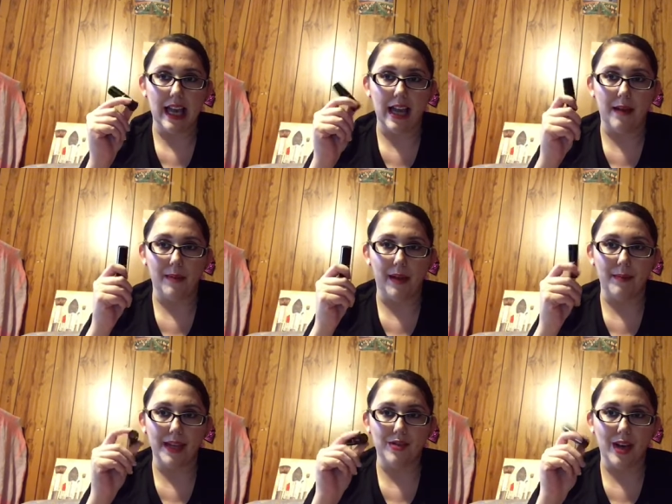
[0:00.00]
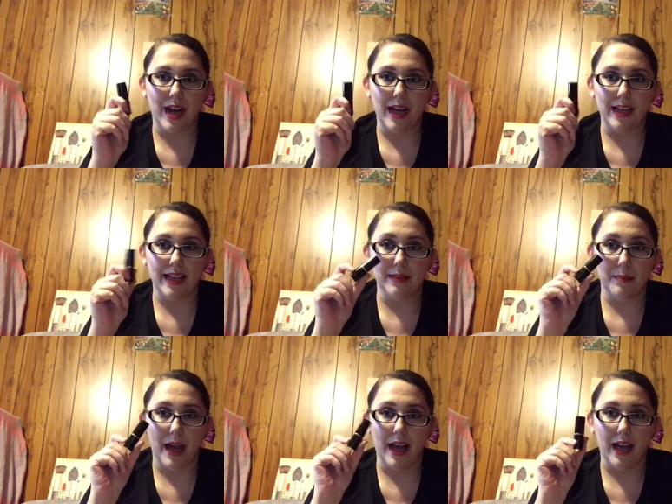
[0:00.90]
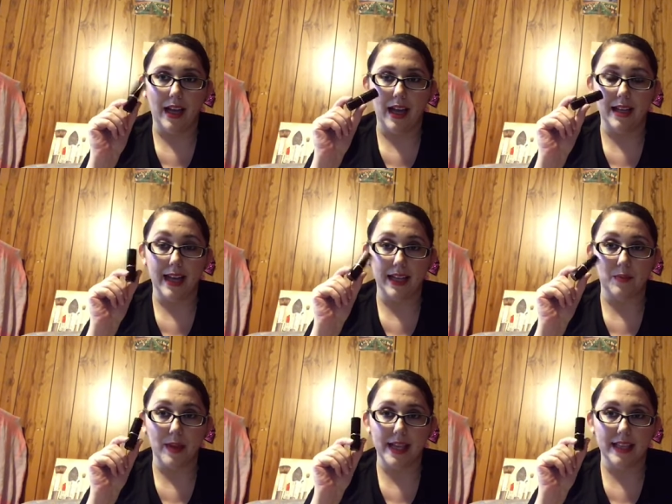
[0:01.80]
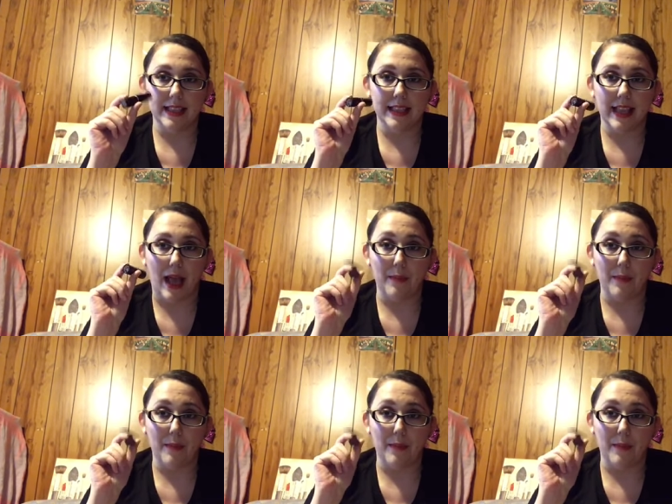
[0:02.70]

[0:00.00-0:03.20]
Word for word: Um, I may try it in my next week's uh,